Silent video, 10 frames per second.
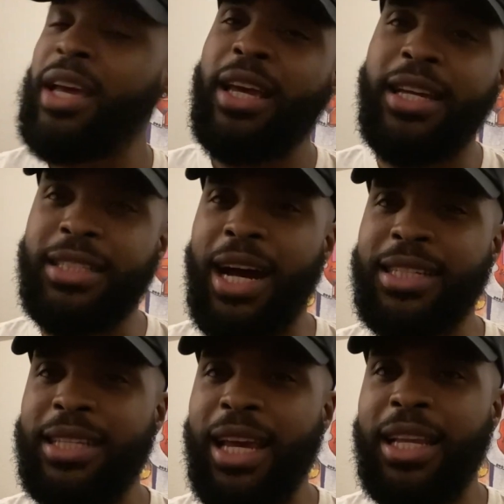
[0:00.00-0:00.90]
And Josh
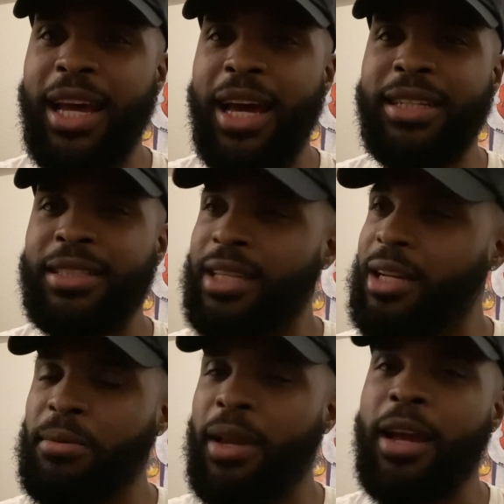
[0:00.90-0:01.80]
Taylor had to tell
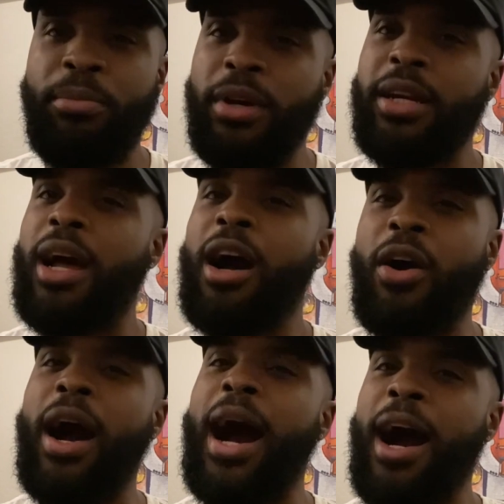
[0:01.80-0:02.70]
him, like, bruh,
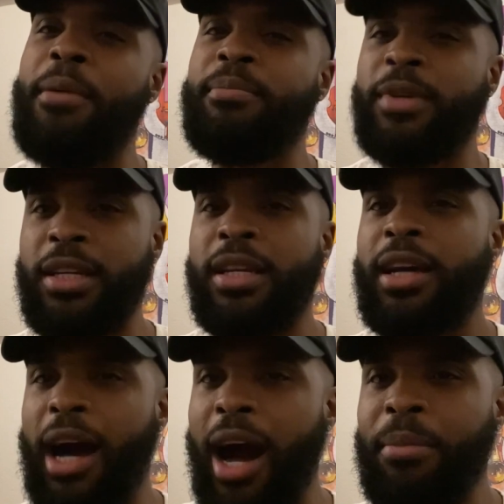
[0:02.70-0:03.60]
now I'm
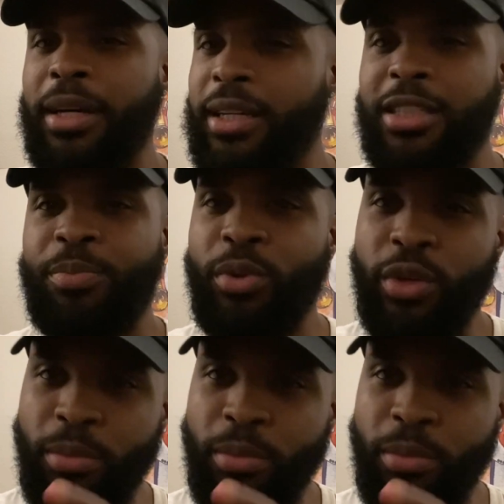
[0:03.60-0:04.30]
I'm undisputed,